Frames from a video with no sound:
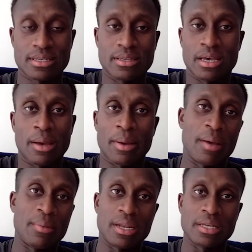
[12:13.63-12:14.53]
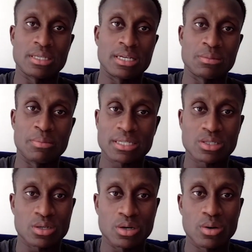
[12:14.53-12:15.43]
I mean, it's
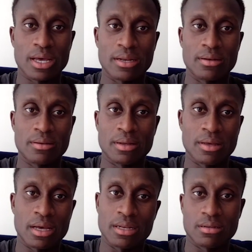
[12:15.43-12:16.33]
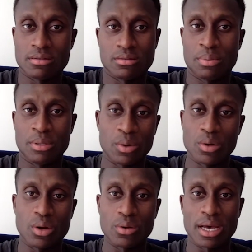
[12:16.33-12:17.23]
Mexico, and people
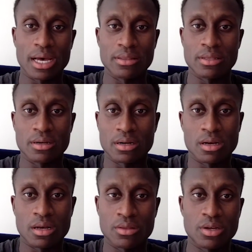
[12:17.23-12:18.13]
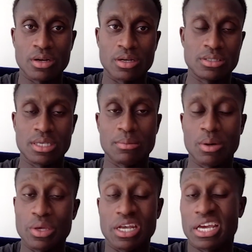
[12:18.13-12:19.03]
know that they're a good team, but
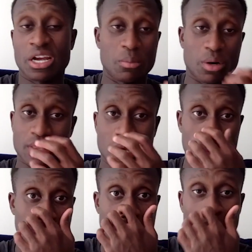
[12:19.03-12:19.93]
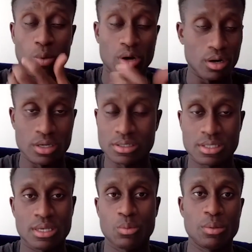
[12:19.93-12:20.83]
we didn't care about that. We know we're a good
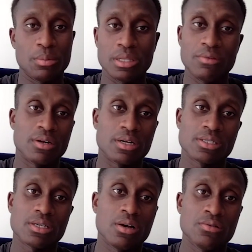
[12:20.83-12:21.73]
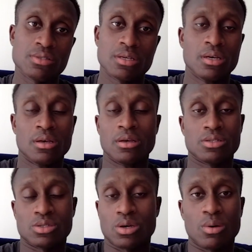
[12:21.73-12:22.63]
team. We believe in ourselves.
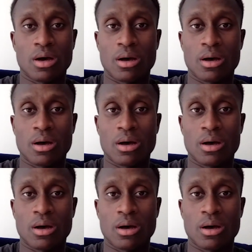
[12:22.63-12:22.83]
So